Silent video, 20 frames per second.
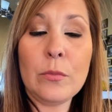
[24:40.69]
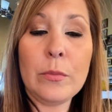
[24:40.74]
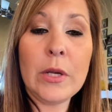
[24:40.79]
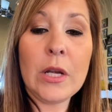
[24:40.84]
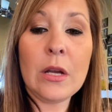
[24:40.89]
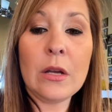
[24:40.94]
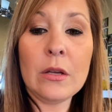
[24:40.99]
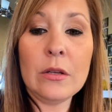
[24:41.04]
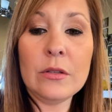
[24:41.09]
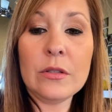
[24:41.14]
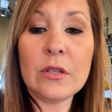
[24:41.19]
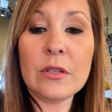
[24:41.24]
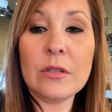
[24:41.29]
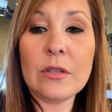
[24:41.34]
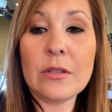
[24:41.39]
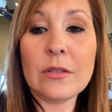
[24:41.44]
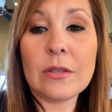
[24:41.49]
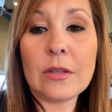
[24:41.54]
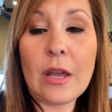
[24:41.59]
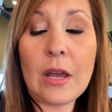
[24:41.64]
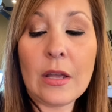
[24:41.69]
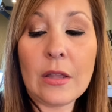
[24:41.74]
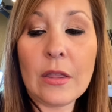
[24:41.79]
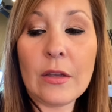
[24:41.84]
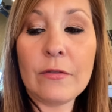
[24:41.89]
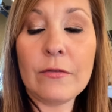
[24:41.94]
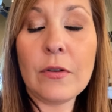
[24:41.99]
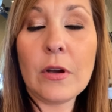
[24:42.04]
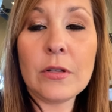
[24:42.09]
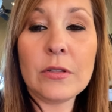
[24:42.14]
because this is like
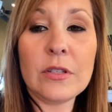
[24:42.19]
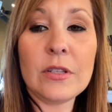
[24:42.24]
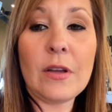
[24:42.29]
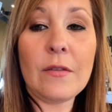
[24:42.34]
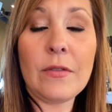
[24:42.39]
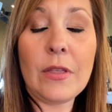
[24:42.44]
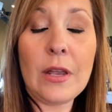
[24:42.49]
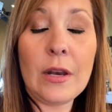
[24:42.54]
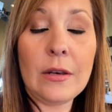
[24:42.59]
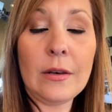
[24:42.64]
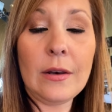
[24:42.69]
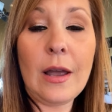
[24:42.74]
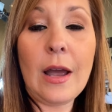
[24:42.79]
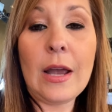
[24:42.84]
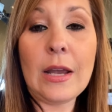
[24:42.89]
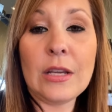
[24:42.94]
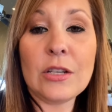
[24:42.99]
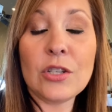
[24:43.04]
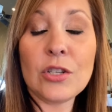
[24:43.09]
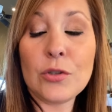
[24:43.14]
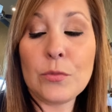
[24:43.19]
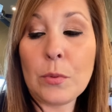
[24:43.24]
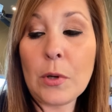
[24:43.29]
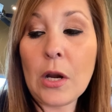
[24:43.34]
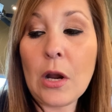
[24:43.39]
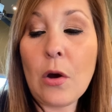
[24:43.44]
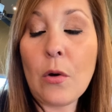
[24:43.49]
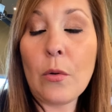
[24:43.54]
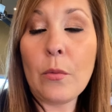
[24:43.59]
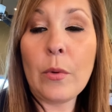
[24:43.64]
the fun stuff that I can just
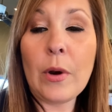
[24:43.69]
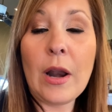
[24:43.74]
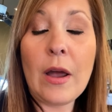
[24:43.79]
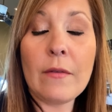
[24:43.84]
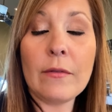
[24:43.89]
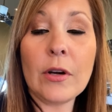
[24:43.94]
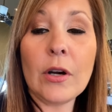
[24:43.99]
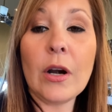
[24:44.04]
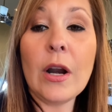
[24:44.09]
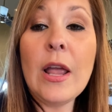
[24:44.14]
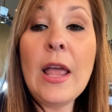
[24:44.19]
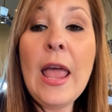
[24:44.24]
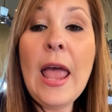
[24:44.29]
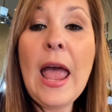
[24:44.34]
bring out whenever.